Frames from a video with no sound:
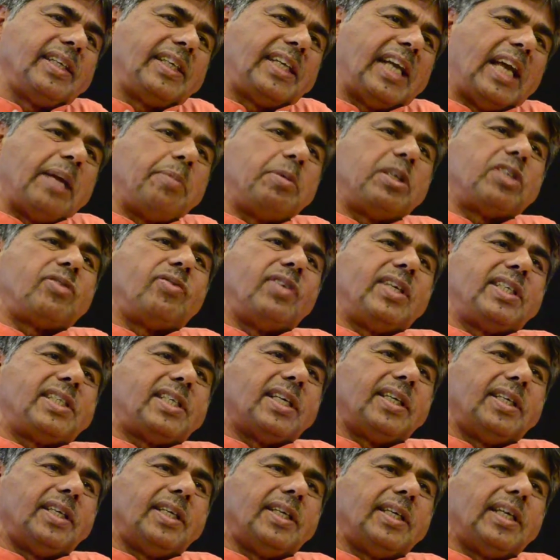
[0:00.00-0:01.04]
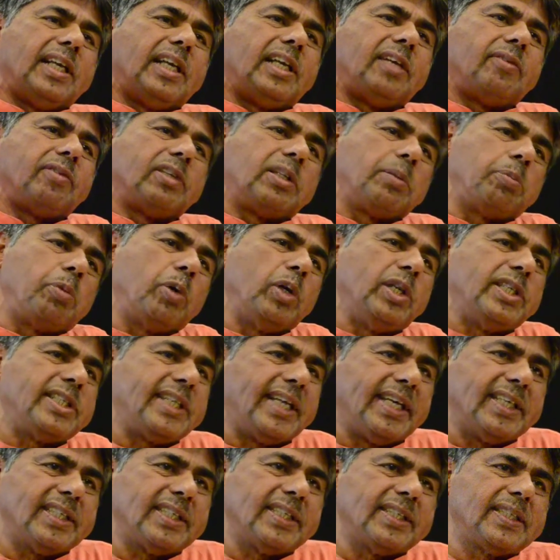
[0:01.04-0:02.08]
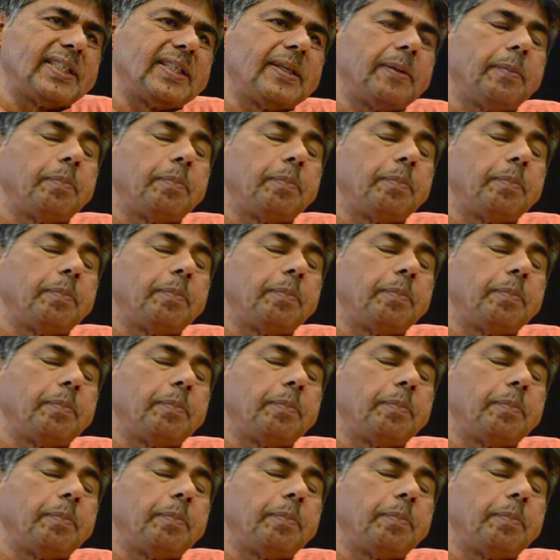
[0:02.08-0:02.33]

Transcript: time is wasted in dealing with police cases.